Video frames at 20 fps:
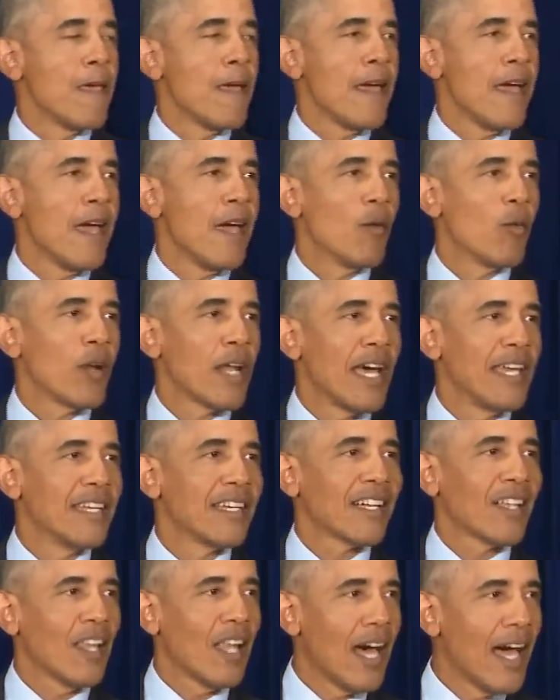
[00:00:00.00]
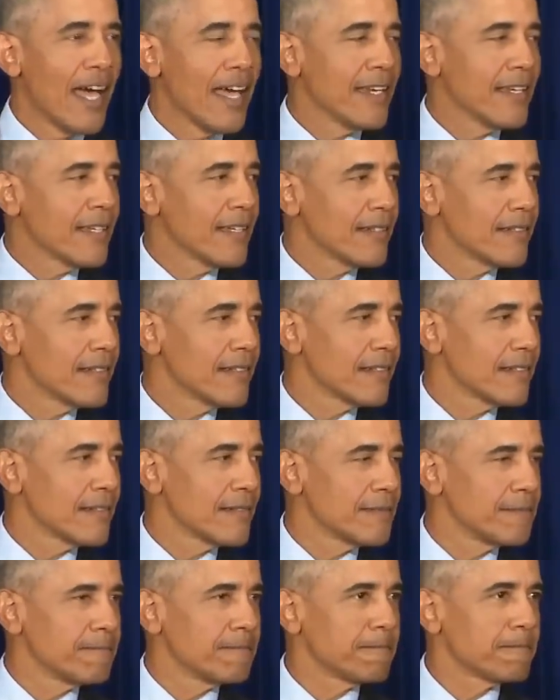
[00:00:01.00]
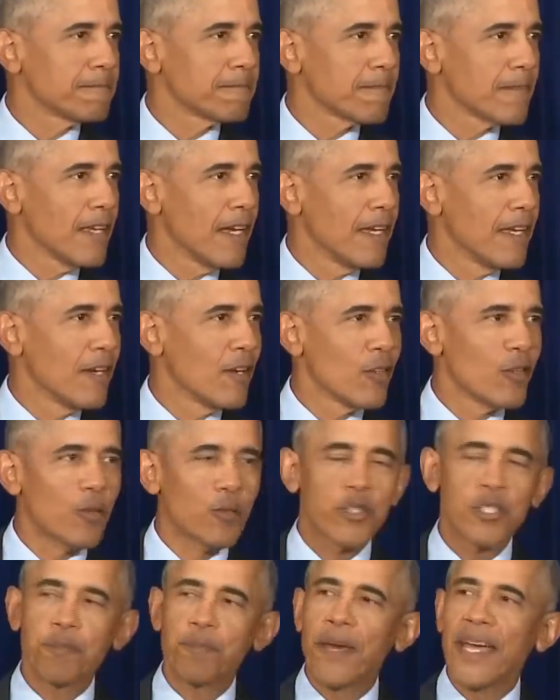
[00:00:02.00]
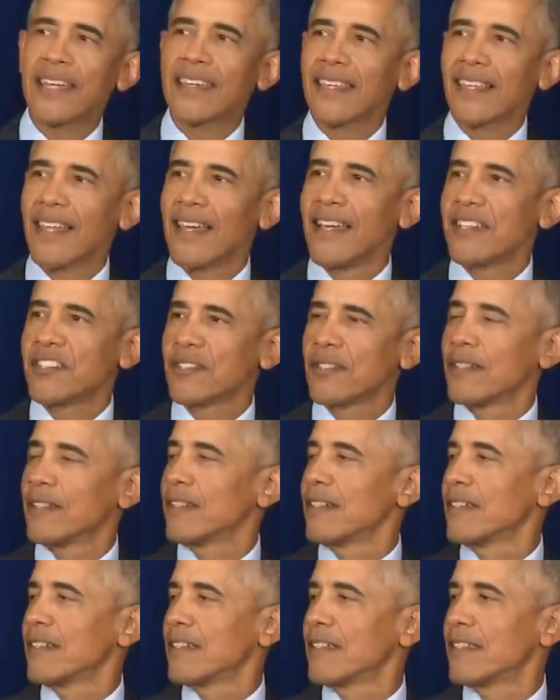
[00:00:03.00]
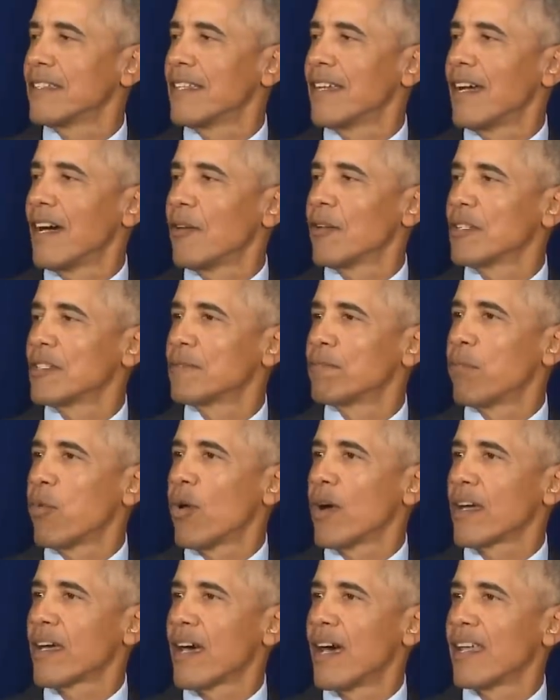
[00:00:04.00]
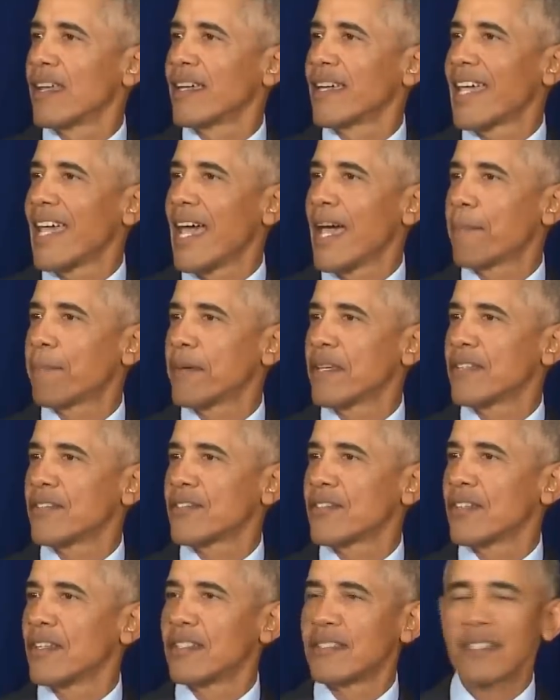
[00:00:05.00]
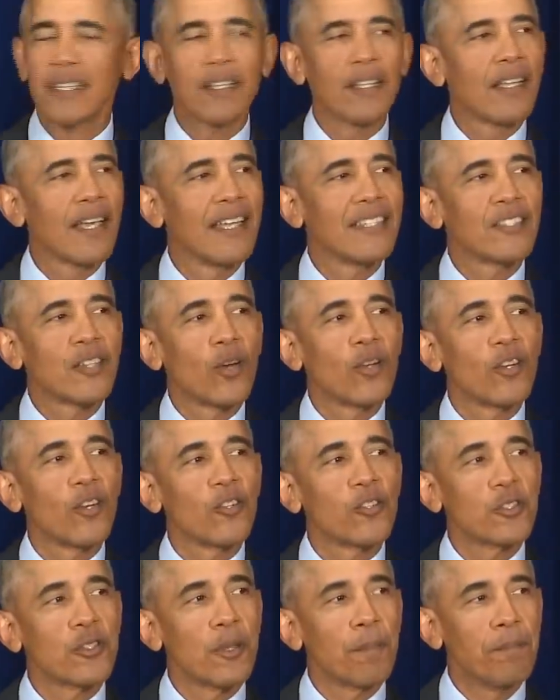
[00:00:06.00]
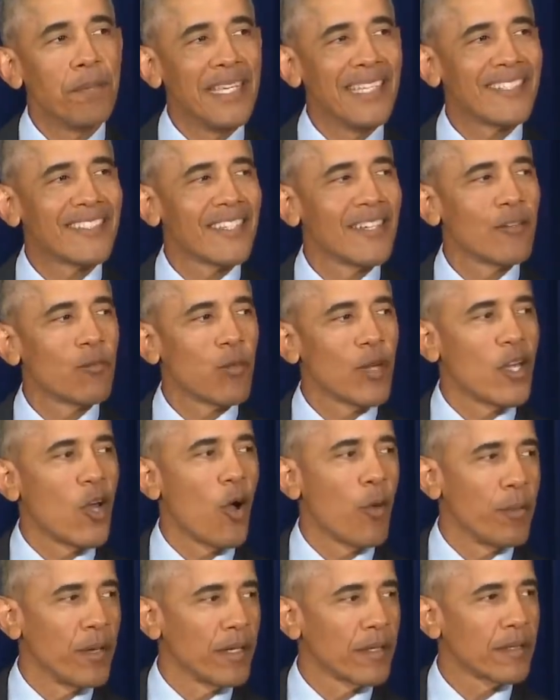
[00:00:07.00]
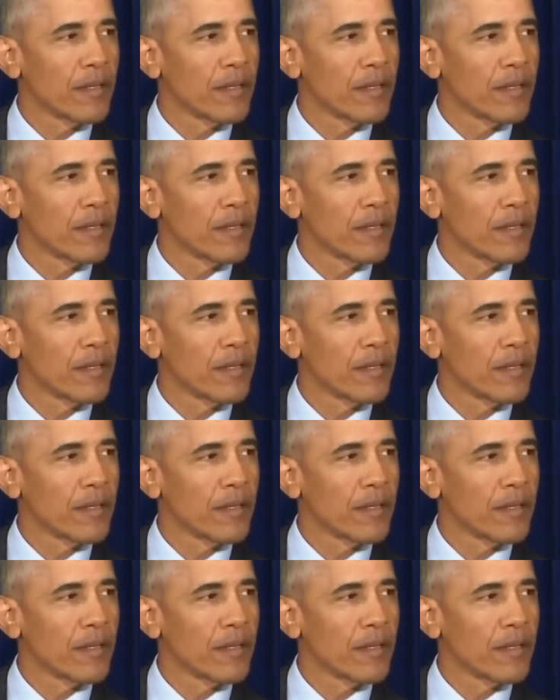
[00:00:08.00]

and when I declined, I hear there was speculation that I was boycotting campus until Antonio's Pizza reopened.